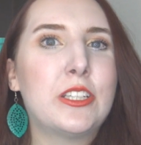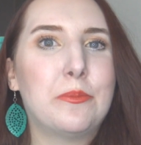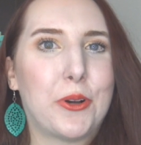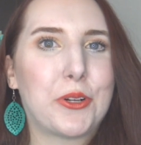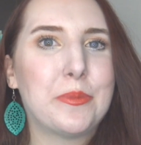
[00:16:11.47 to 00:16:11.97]
only
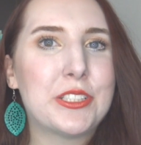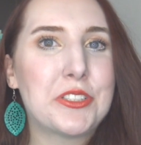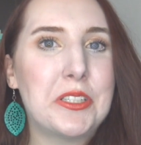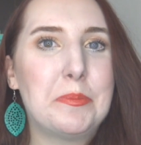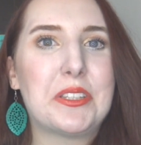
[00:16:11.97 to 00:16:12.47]
a murder
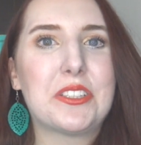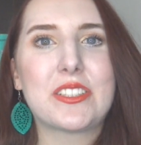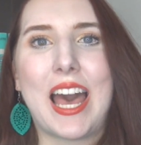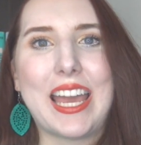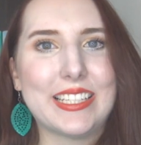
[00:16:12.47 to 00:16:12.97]
mystery, but
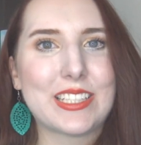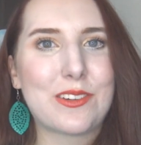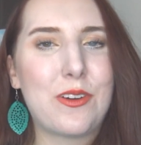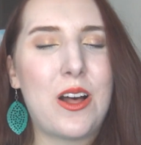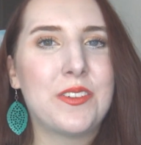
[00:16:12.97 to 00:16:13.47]
there's a heist
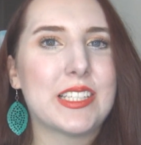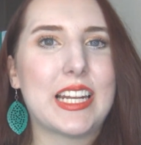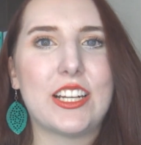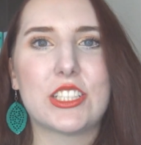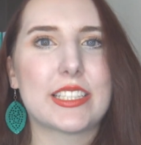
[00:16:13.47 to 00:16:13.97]
involved,
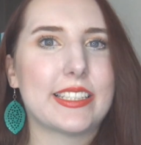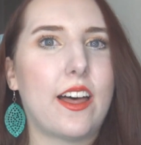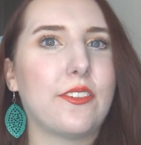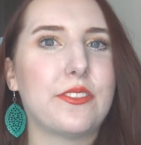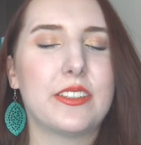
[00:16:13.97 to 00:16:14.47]
and I just
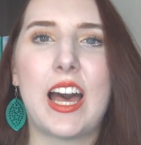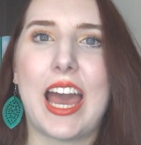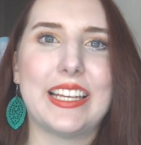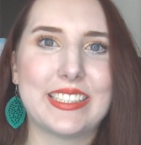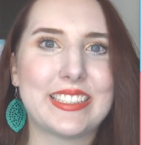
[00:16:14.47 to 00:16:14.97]
love
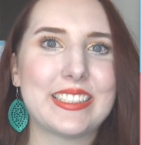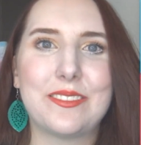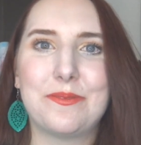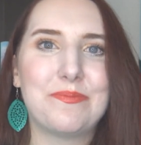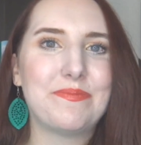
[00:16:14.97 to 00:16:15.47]
heists
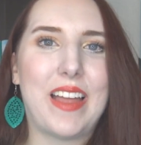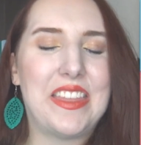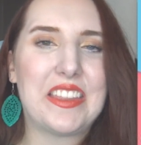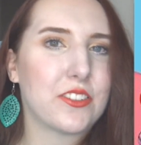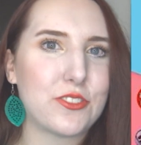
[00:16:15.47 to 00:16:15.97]
I
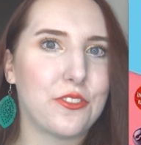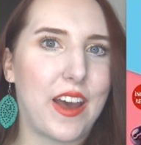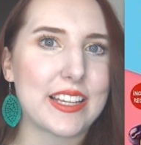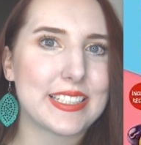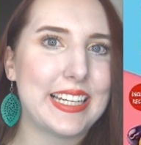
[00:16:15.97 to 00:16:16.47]
think they're so
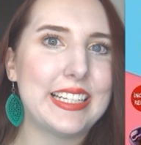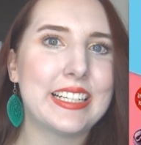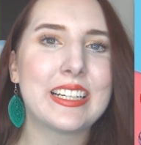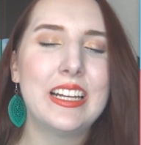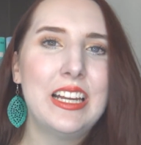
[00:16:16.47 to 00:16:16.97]

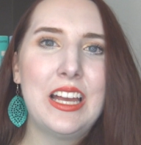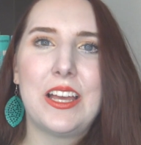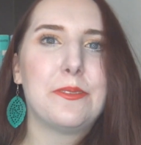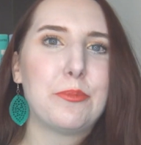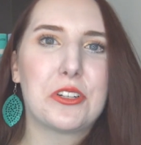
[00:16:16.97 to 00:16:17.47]
fascinating
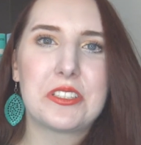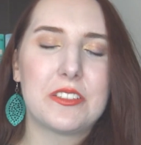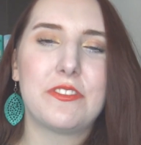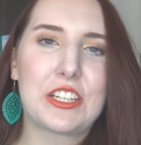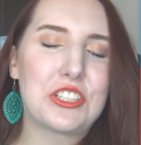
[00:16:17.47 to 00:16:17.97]
in books
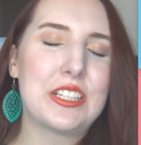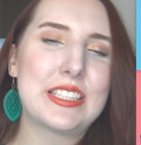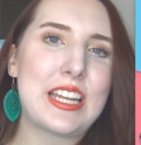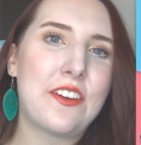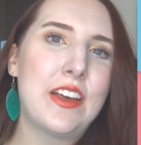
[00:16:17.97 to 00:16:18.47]
and fiction
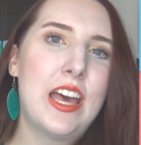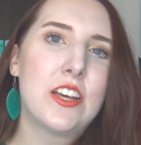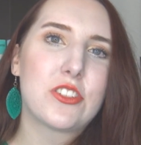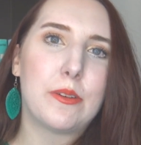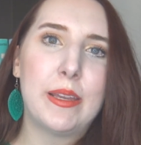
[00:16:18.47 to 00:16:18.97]
and stuff.
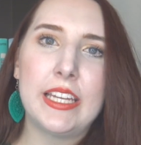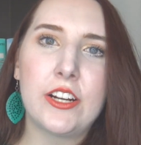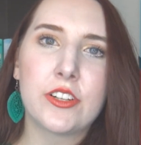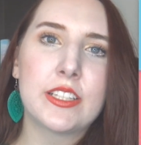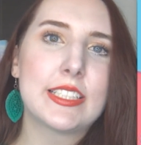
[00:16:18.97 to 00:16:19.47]
So our main
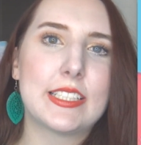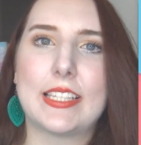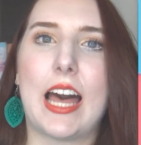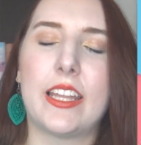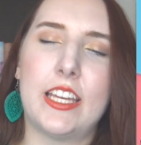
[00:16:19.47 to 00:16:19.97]
character in this is
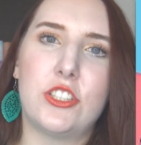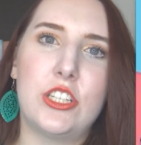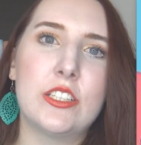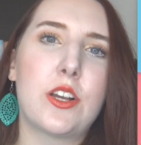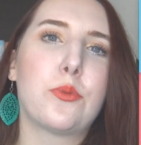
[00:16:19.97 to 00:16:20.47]
Sally and
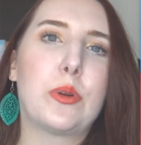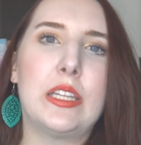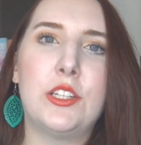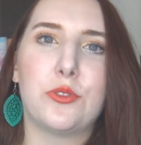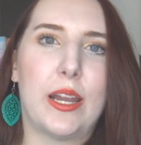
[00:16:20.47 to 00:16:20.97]
she is a
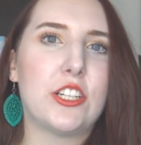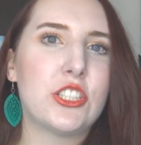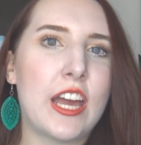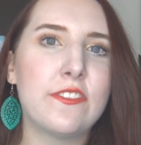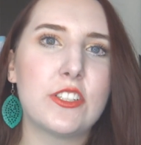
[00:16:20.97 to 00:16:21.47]
really great
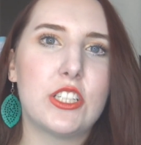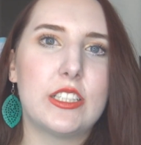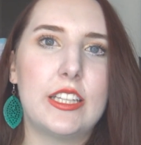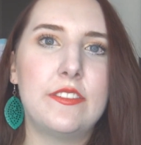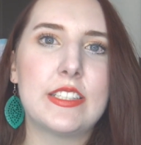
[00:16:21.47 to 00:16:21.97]
chef. She
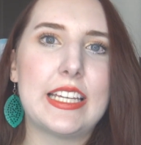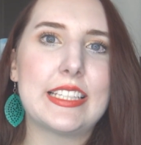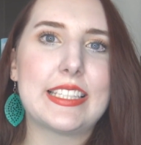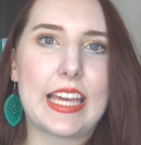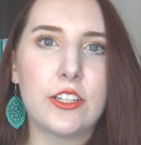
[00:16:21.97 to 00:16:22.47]
lives
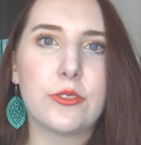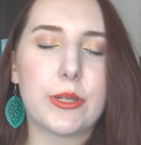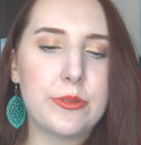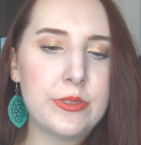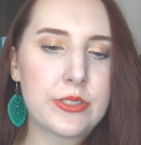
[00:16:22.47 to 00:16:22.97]
in Santa
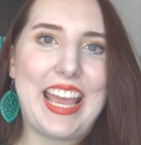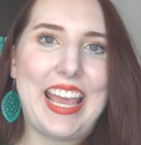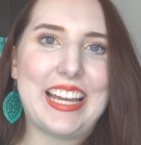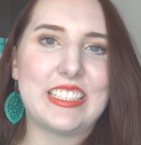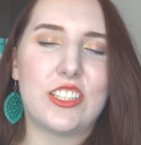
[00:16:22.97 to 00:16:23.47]
Cruz
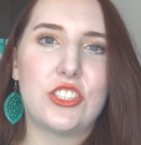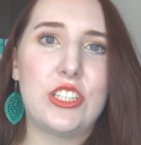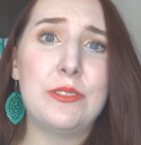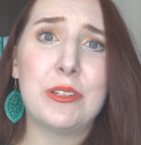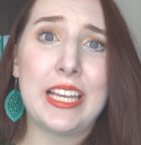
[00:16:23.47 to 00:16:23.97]
and
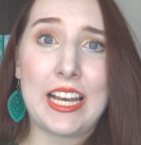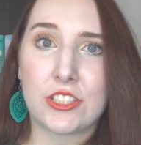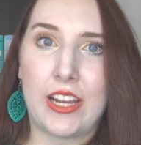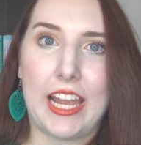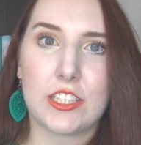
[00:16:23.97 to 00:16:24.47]
she really
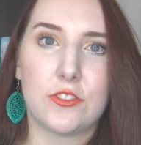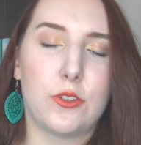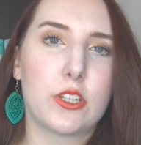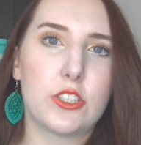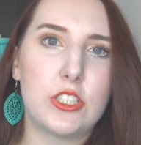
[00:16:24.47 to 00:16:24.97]
has her hands
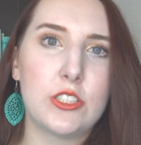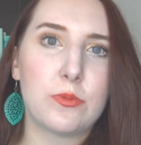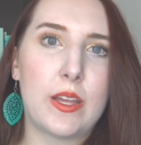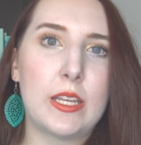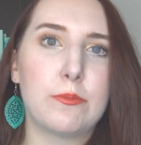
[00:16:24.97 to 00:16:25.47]
full because
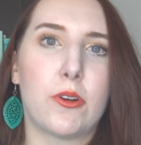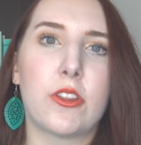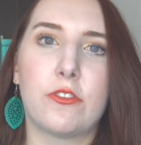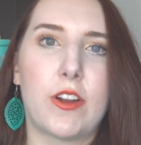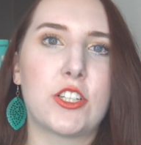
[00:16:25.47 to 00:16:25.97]
she's running
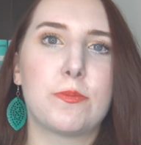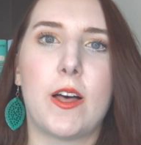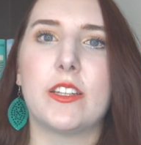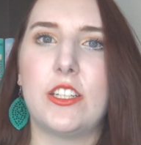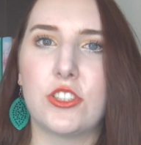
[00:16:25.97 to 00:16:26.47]
both a French
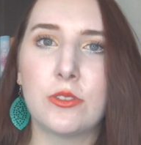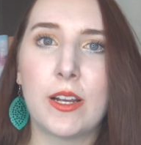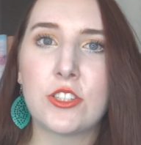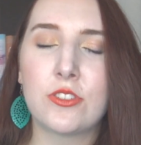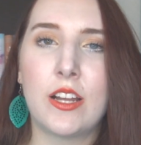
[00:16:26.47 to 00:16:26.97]
Polynesian
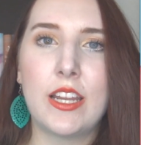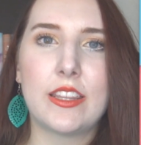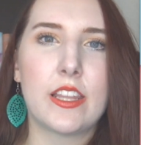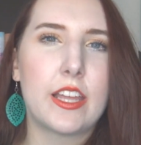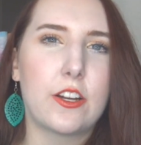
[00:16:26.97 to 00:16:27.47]
restaurant
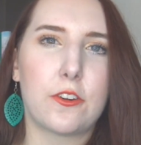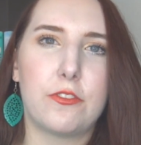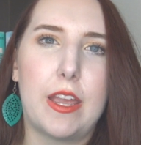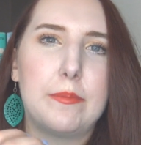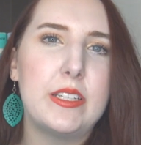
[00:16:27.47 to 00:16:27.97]
and then like her
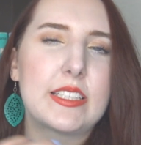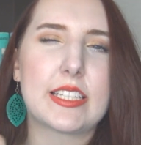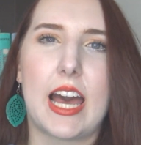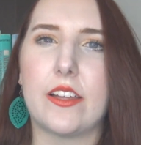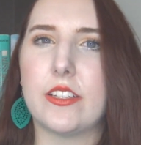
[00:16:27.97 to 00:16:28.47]
family's
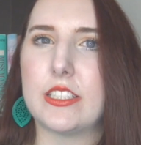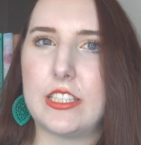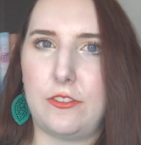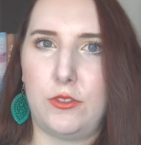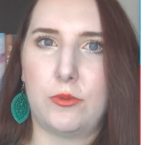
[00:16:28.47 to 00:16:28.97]
Italian
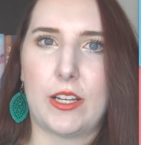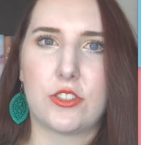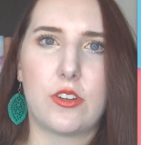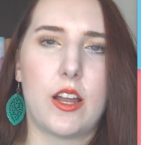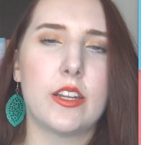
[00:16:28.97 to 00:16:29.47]
seafood
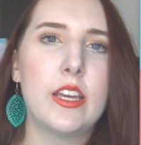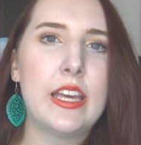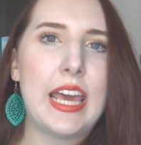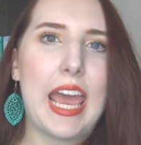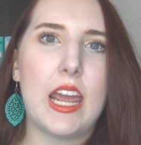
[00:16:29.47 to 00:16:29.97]
restaurant.
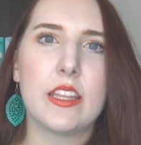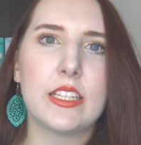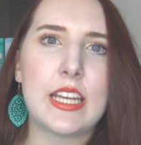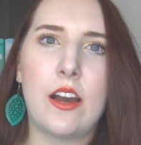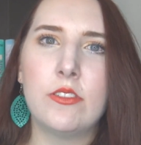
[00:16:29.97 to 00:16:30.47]
And
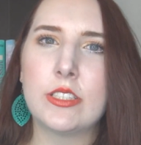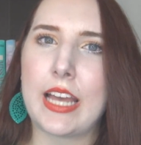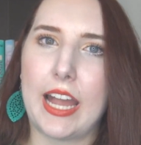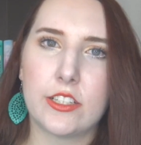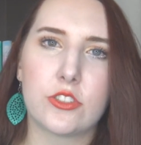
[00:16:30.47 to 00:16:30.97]
the town is
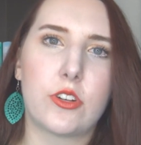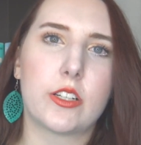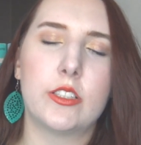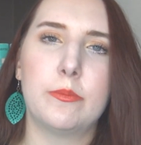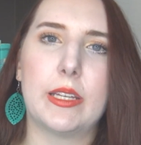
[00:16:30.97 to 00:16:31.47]
kind of
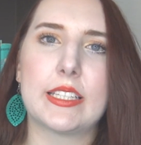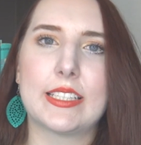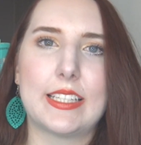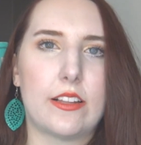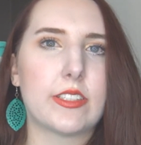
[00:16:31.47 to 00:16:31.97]
struggling because
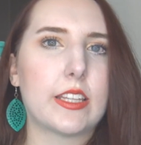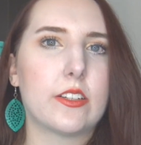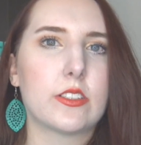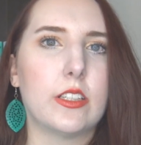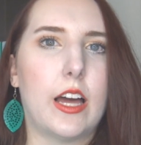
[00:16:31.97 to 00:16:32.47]
it sounds like
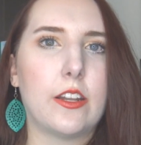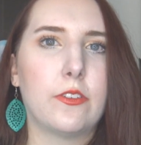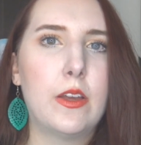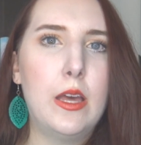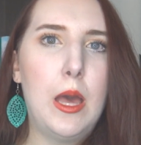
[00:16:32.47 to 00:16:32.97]
there's a lot
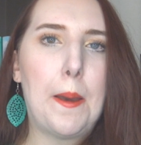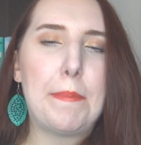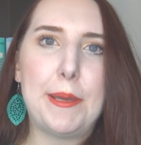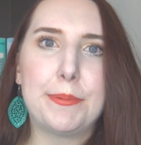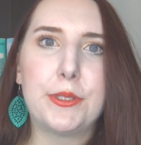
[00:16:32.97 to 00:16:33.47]
of
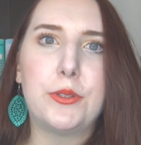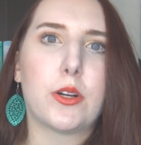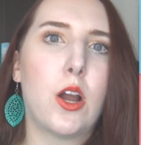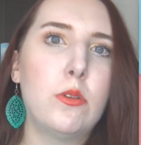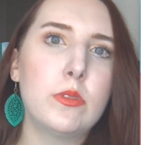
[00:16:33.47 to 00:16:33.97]
people who
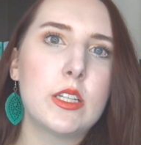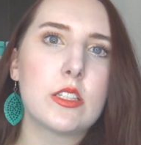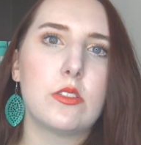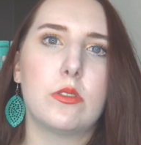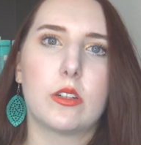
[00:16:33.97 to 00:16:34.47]
are
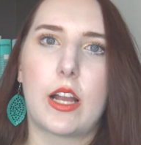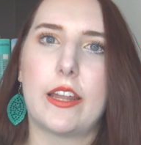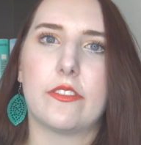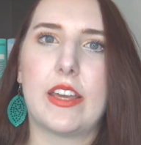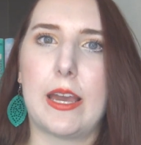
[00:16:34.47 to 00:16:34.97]
homeless, who are
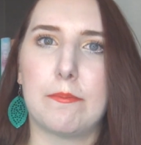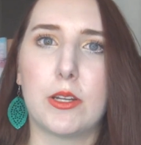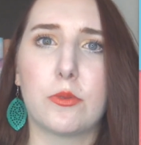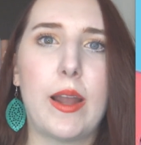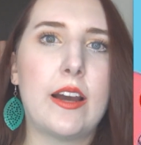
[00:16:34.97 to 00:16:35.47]
kind of
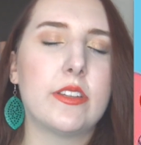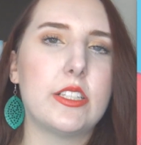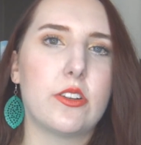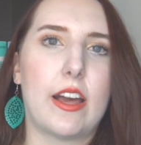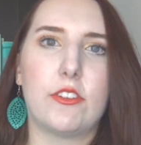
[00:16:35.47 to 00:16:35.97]
camping around.
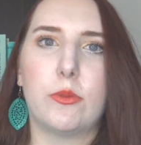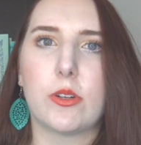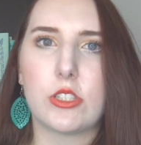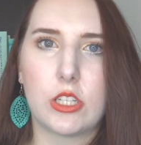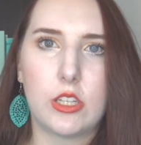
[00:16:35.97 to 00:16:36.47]
They don't have
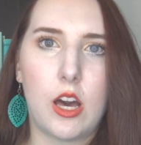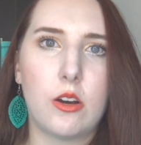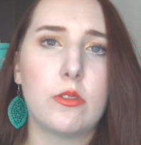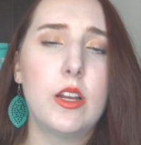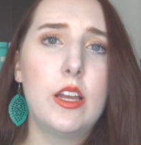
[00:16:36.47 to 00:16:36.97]
anywhere to
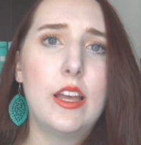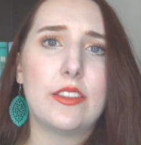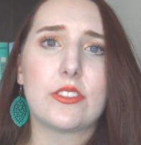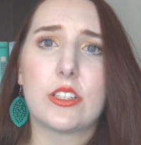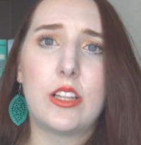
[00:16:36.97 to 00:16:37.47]
go.
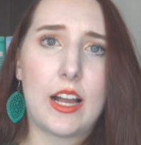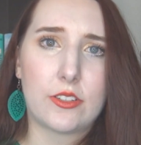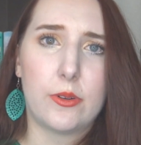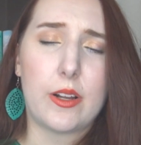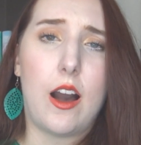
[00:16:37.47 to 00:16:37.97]
There's a
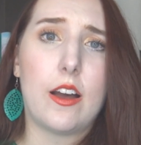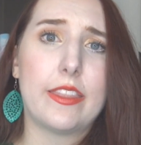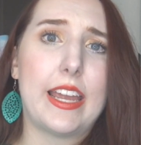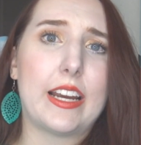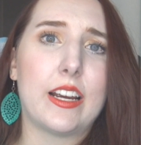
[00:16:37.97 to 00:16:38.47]
lot going
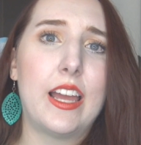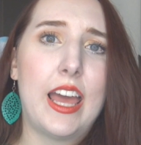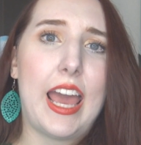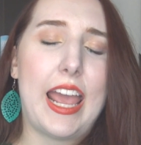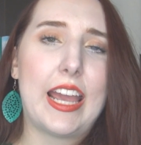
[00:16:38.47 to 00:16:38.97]
on there.
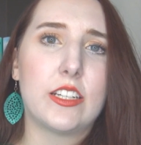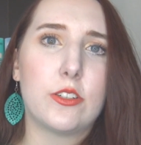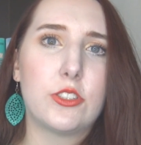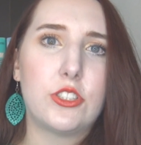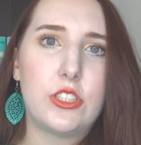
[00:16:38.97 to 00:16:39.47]

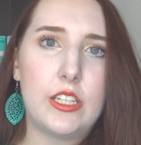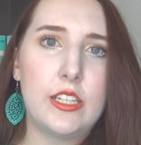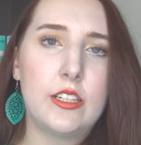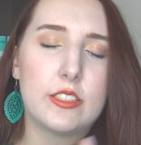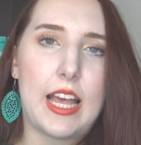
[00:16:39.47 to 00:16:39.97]
And
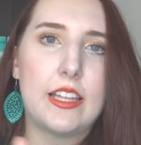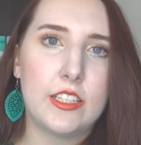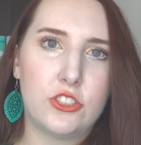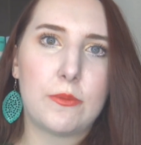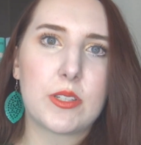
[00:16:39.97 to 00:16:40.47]
she,
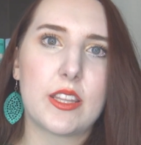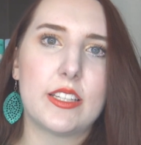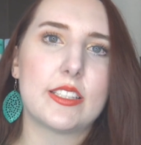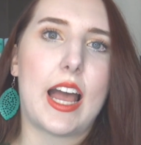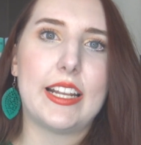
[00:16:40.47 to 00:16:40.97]
Sally jumps on
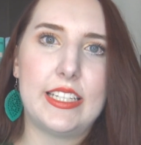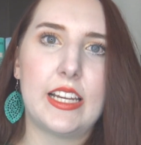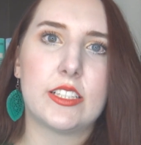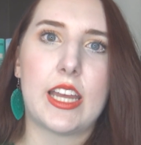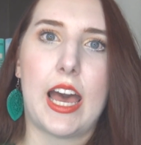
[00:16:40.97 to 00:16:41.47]
this
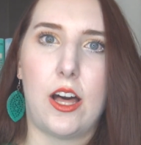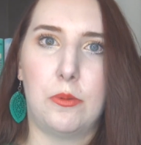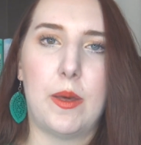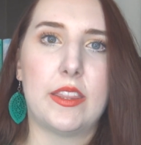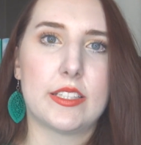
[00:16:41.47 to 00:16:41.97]
idea to
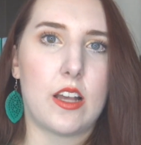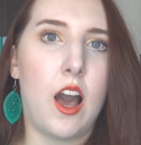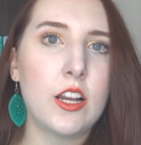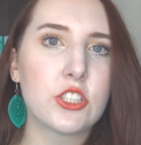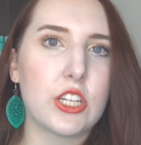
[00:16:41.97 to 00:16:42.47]
help at this
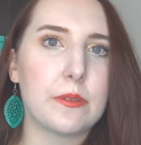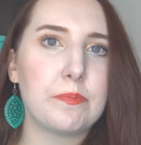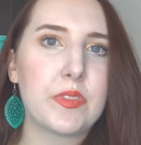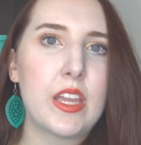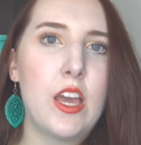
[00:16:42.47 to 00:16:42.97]

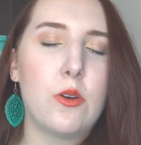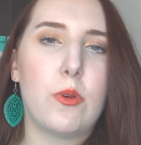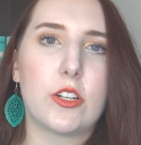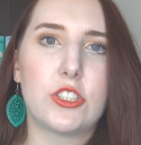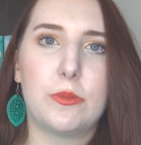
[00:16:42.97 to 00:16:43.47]
auction
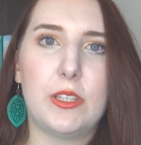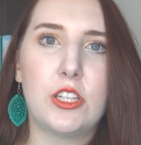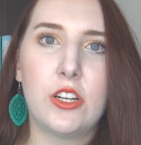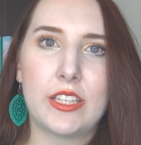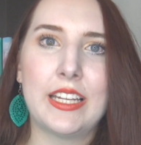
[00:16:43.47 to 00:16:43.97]
where she'll be
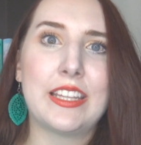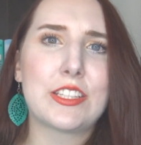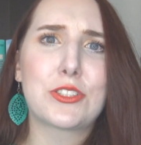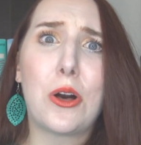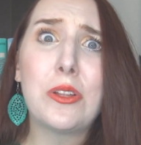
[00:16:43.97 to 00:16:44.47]
cooking in
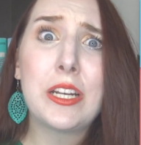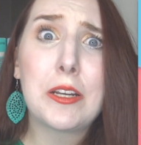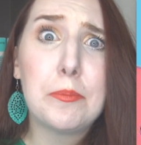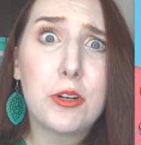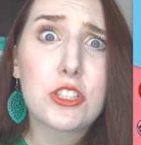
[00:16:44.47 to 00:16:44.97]
this
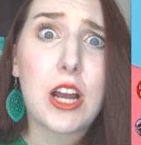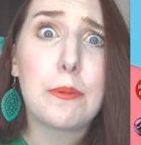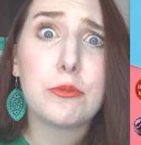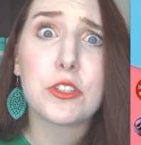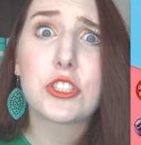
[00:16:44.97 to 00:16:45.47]
culinary
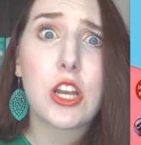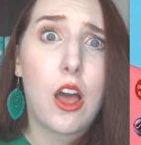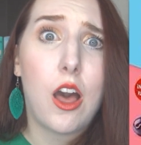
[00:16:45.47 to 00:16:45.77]
bookshop which